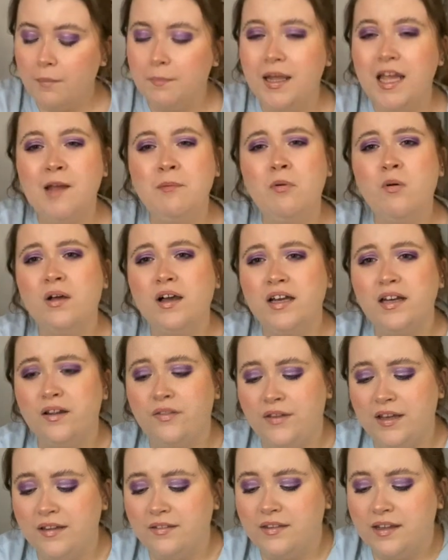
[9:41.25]
people are gonna
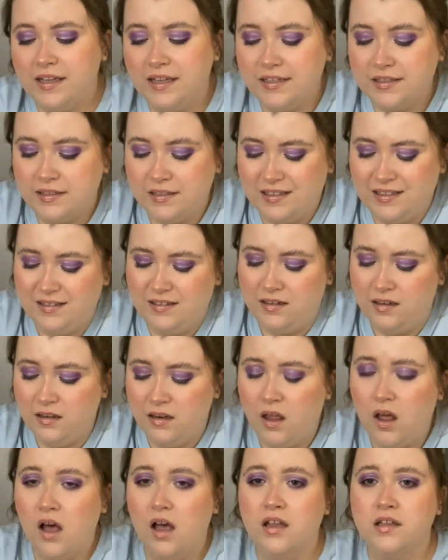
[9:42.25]
think these
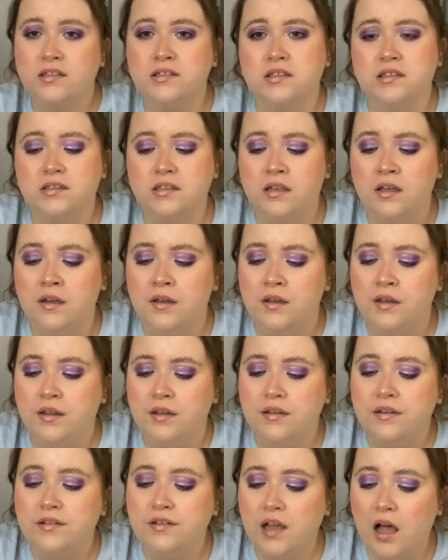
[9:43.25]
last
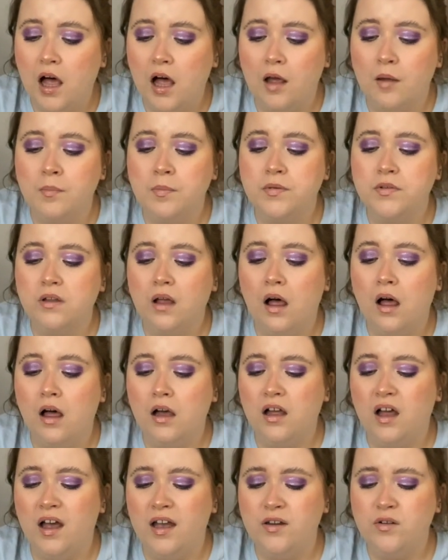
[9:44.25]
tubs
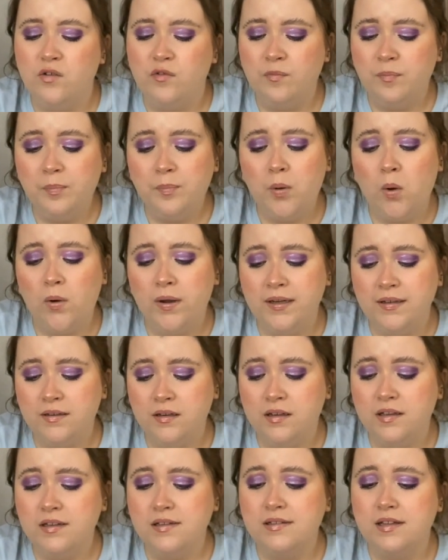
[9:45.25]
are kind of
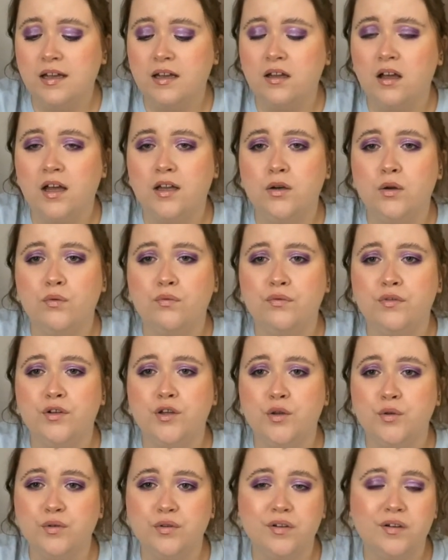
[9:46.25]
pointless, they're kind of
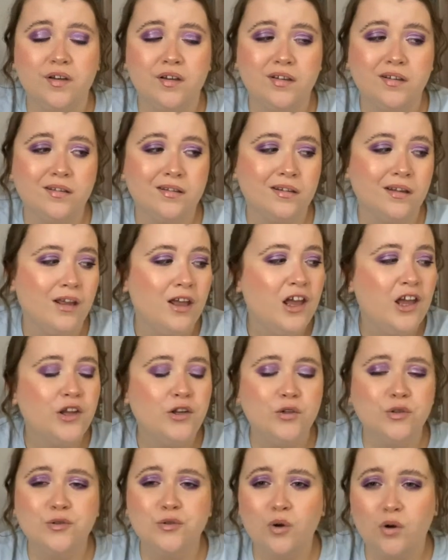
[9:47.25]
useless,
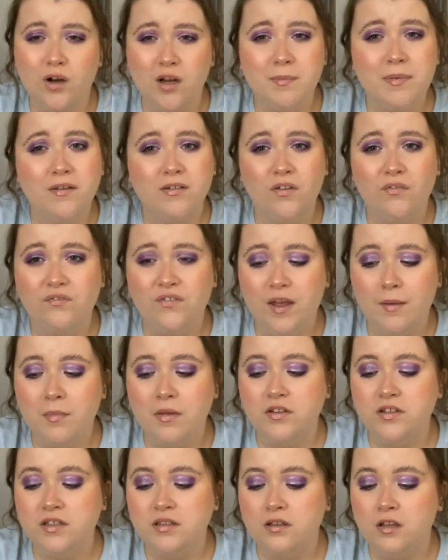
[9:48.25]
you're not going to be able to fit
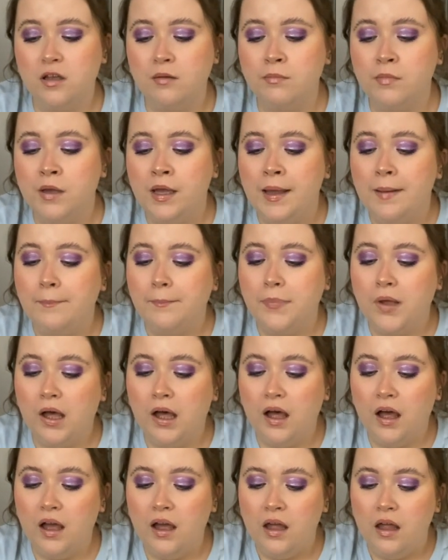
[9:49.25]
much in them.
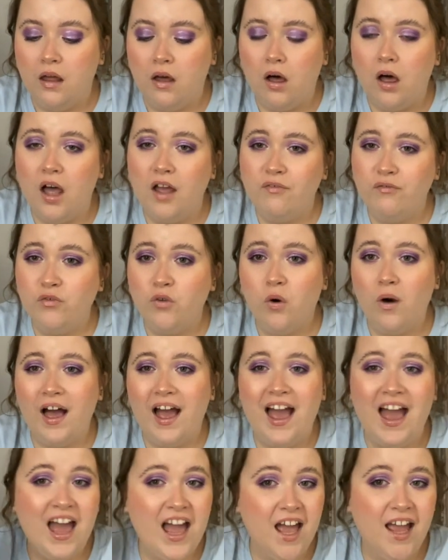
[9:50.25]
But I've got a
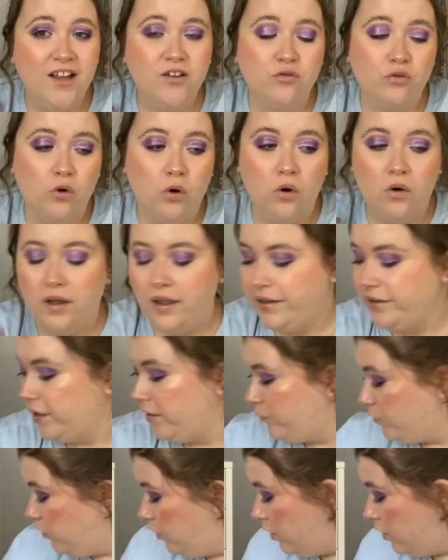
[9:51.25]
hair drawer, and I've